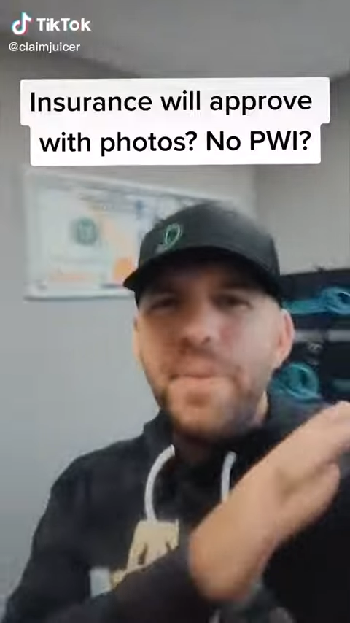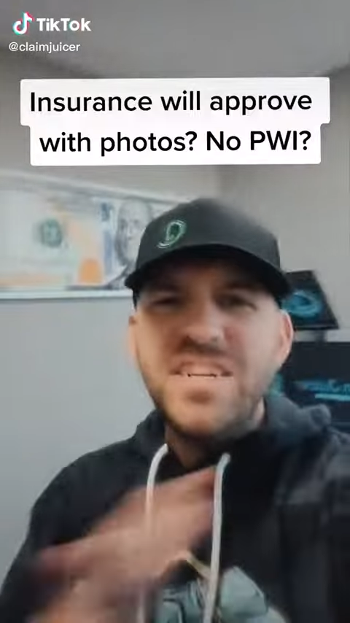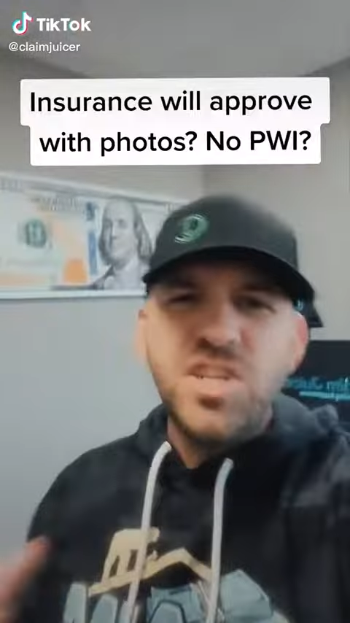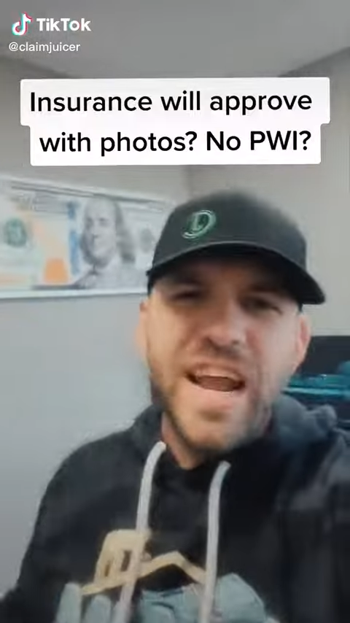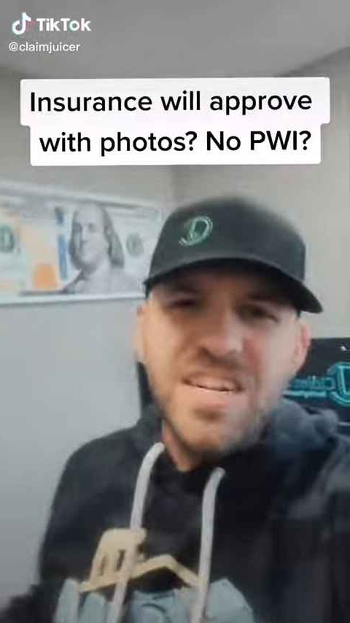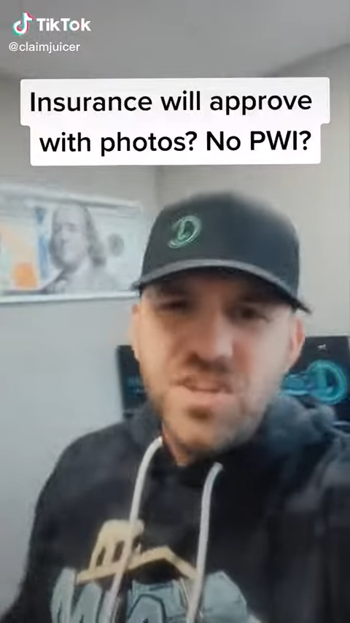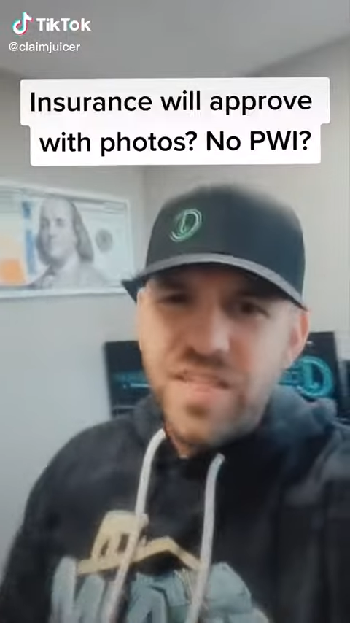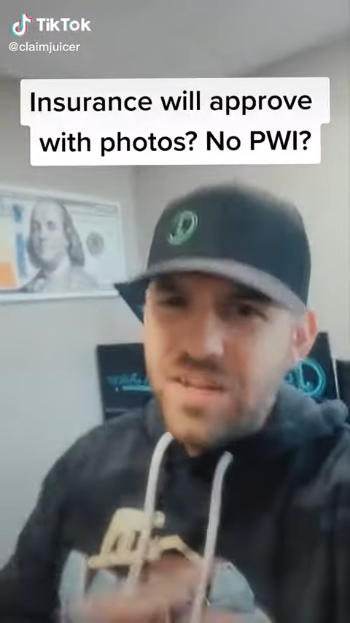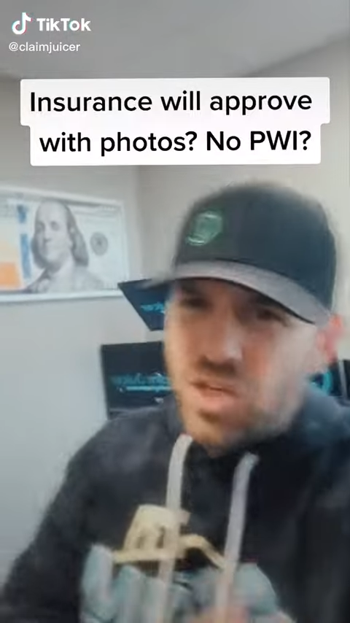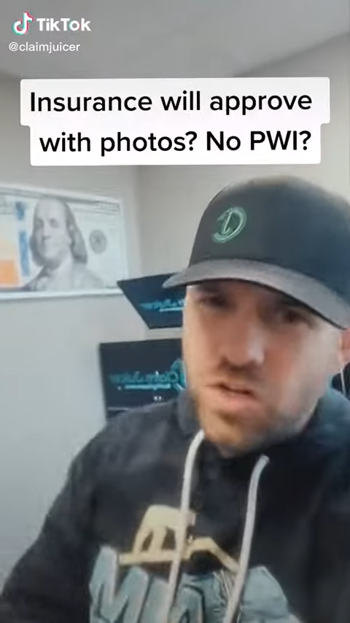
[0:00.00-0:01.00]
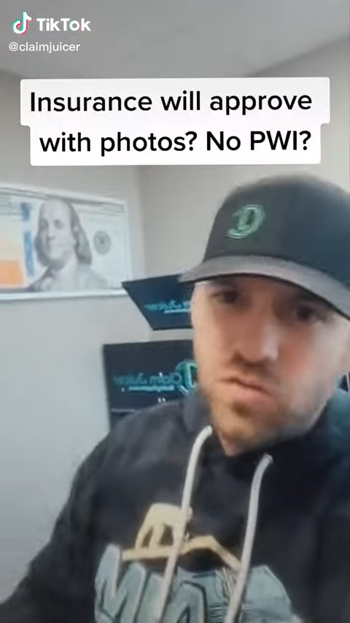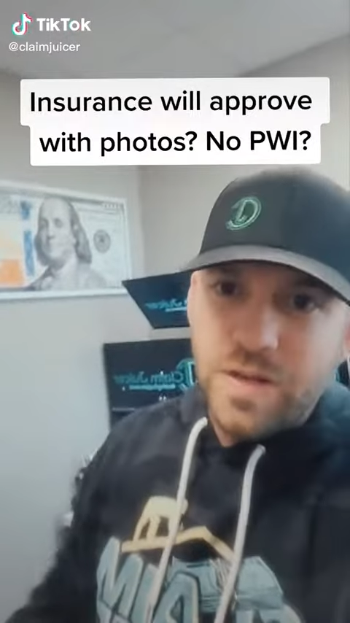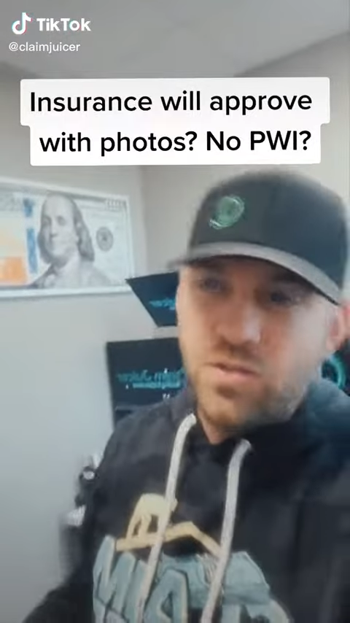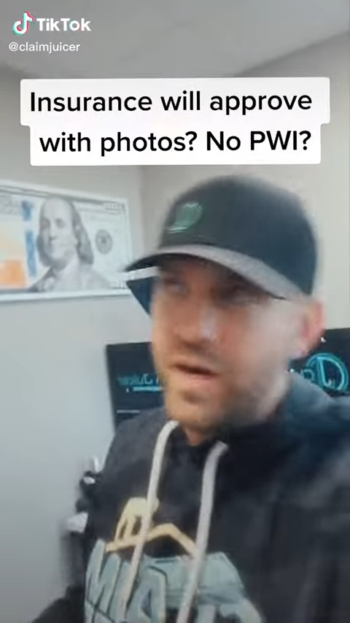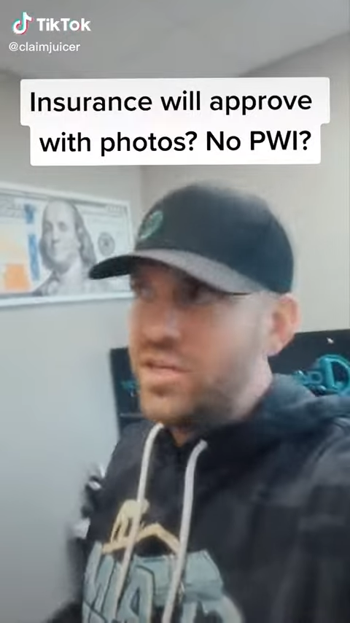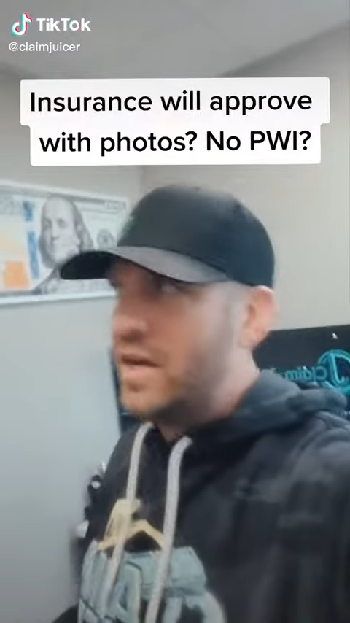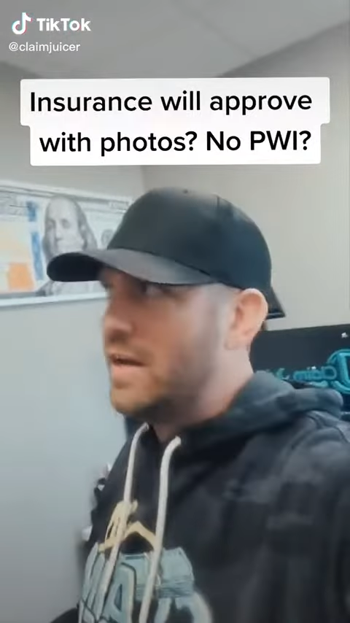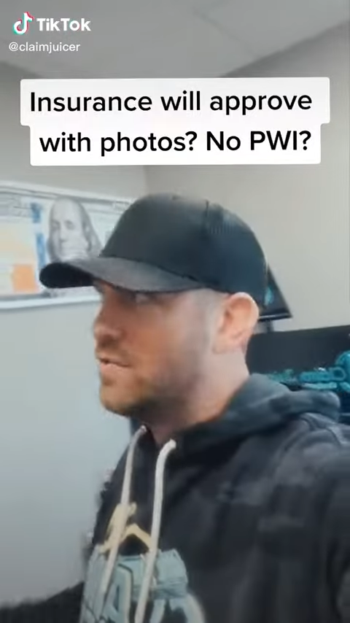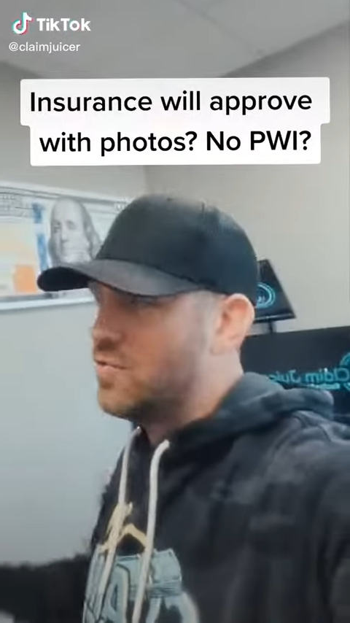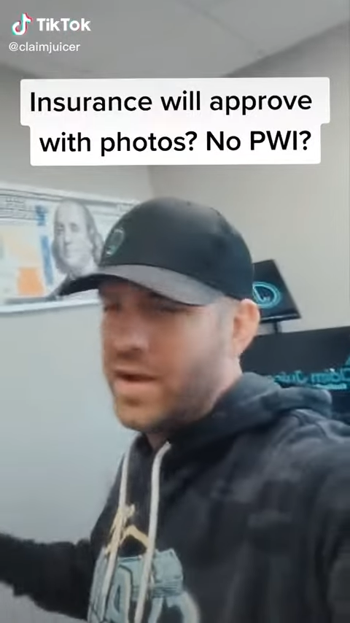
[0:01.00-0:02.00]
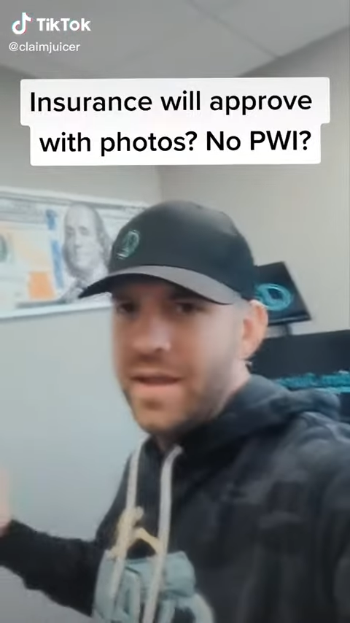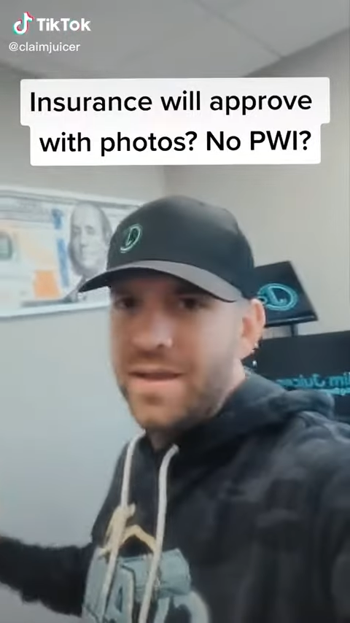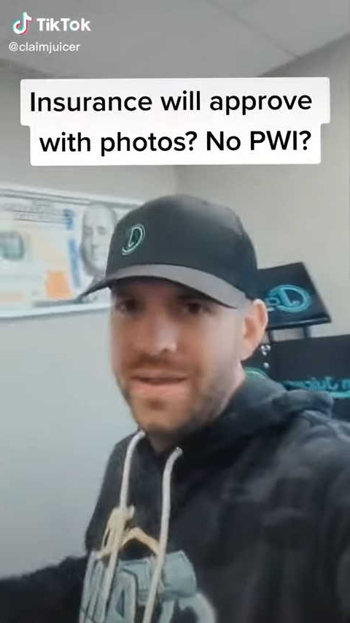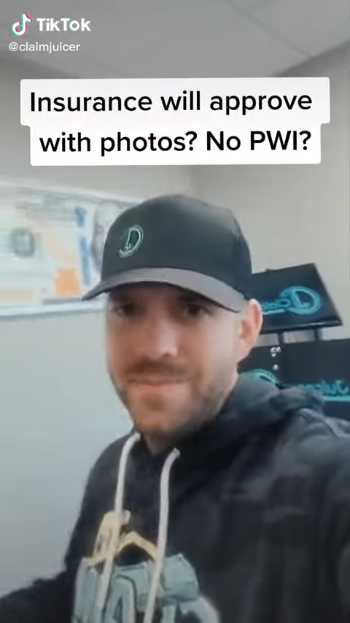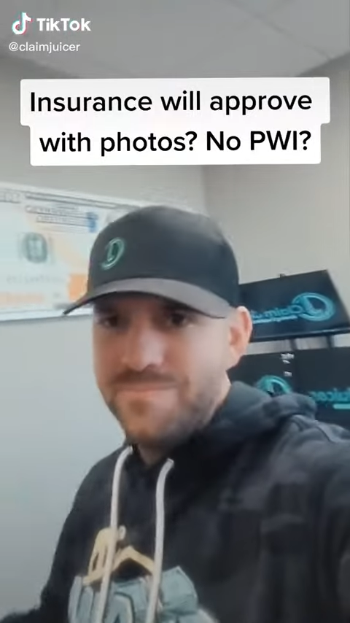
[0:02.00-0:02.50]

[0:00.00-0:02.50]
A big change in the insurance restoration industry,